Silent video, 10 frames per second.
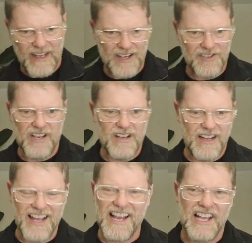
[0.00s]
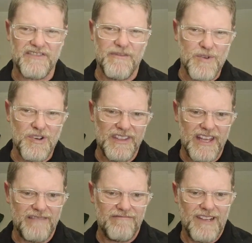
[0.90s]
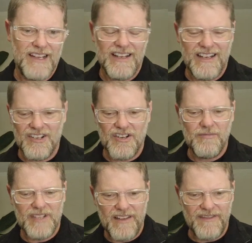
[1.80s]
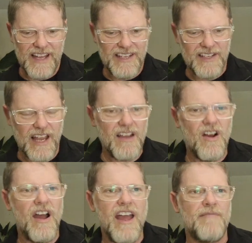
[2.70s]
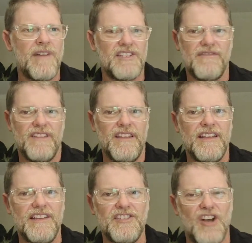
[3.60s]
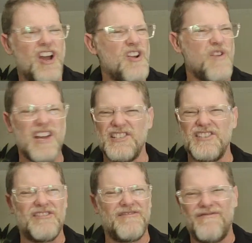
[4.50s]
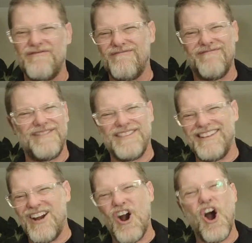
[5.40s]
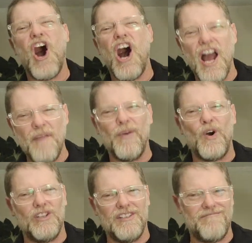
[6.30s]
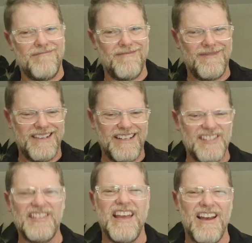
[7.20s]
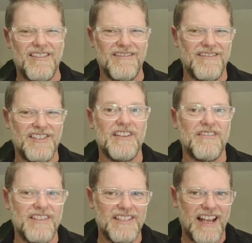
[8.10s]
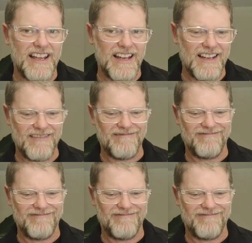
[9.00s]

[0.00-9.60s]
Actually, I ask for more than that. Normally, if they say, oh, how much for this? I always highball them, see how serious they are.